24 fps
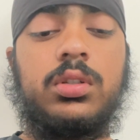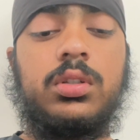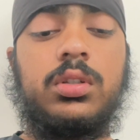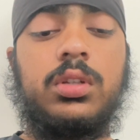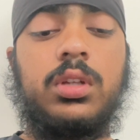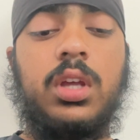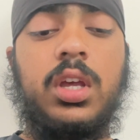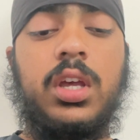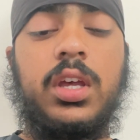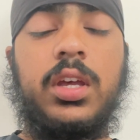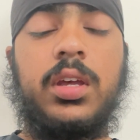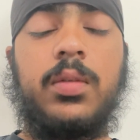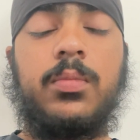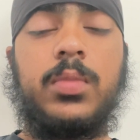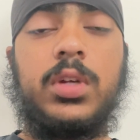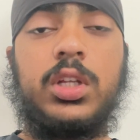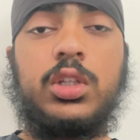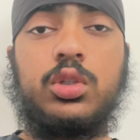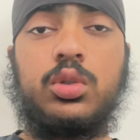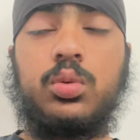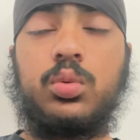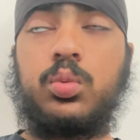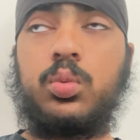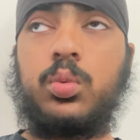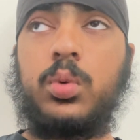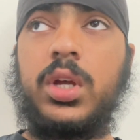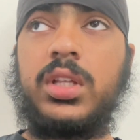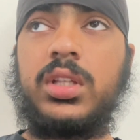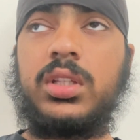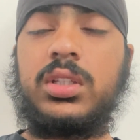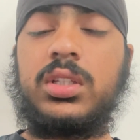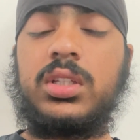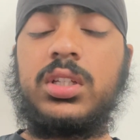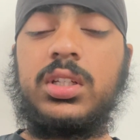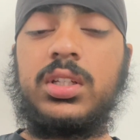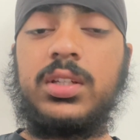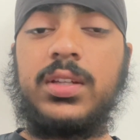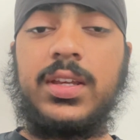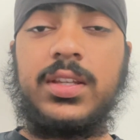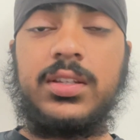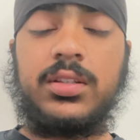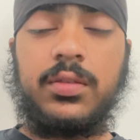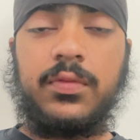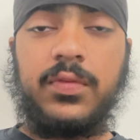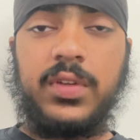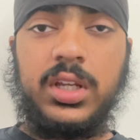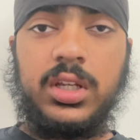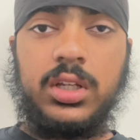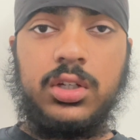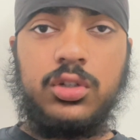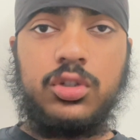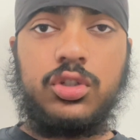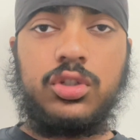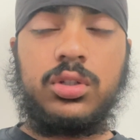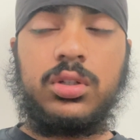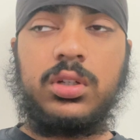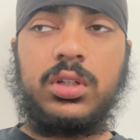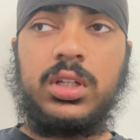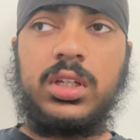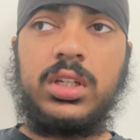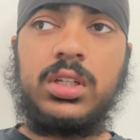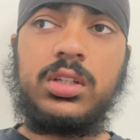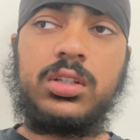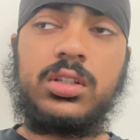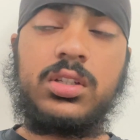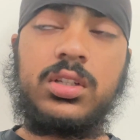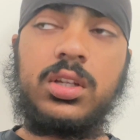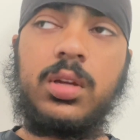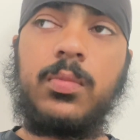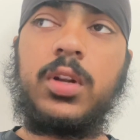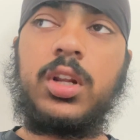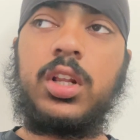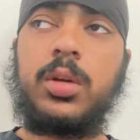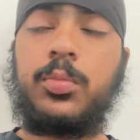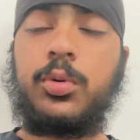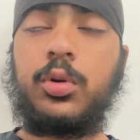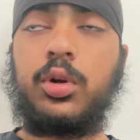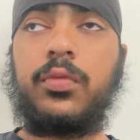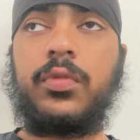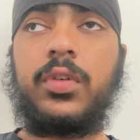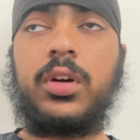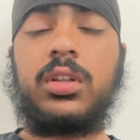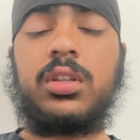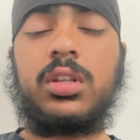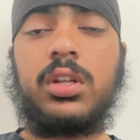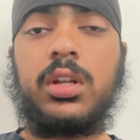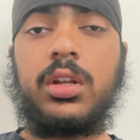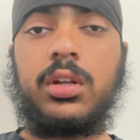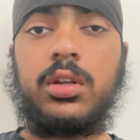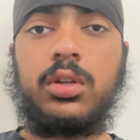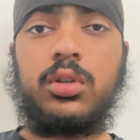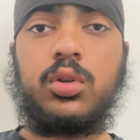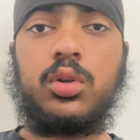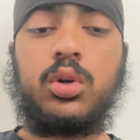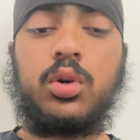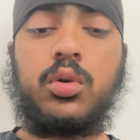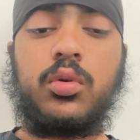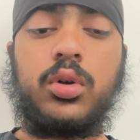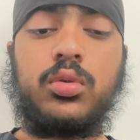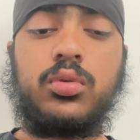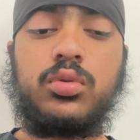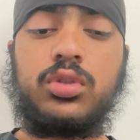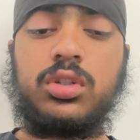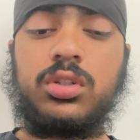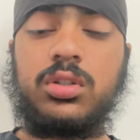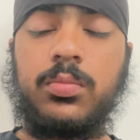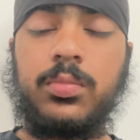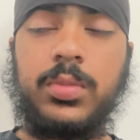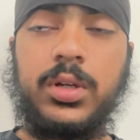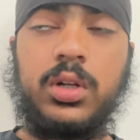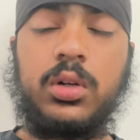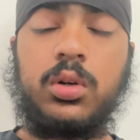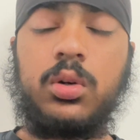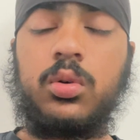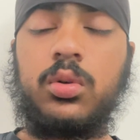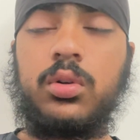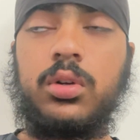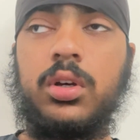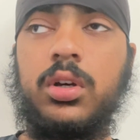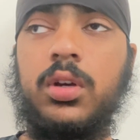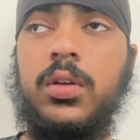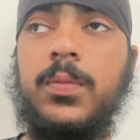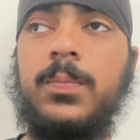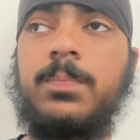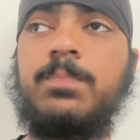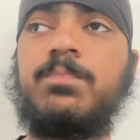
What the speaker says: 20 years of age. He's similar profile to Leno Euro, just a bit older.